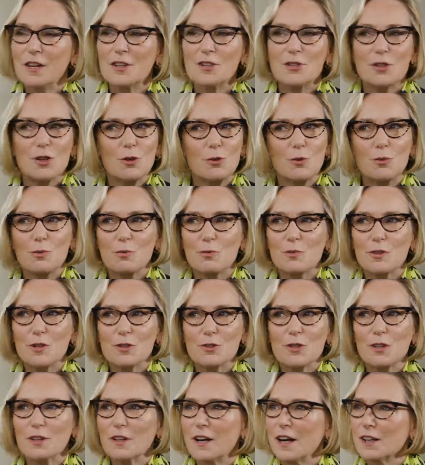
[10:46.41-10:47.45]
So
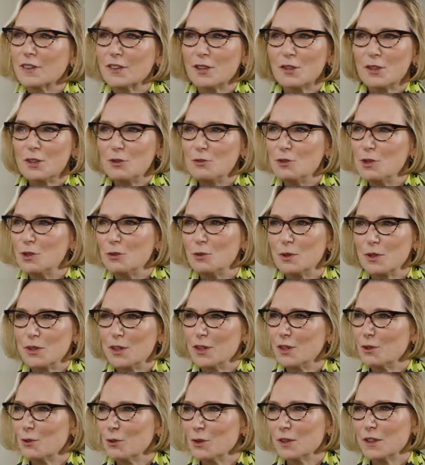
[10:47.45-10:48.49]
there's a lot that you do at
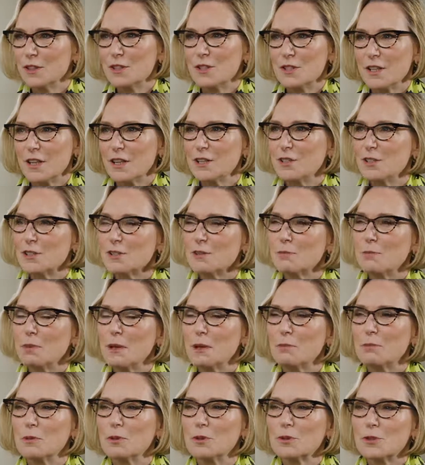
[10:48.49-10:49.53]
the early stages of
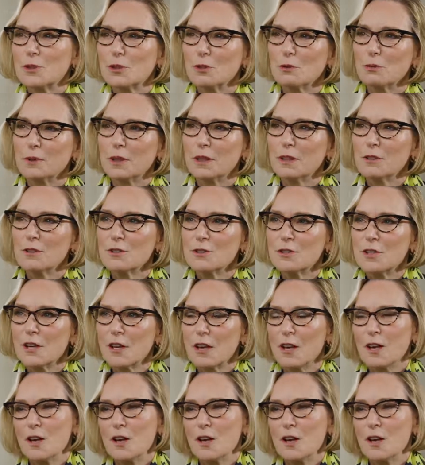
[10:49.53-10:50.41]
people's careers,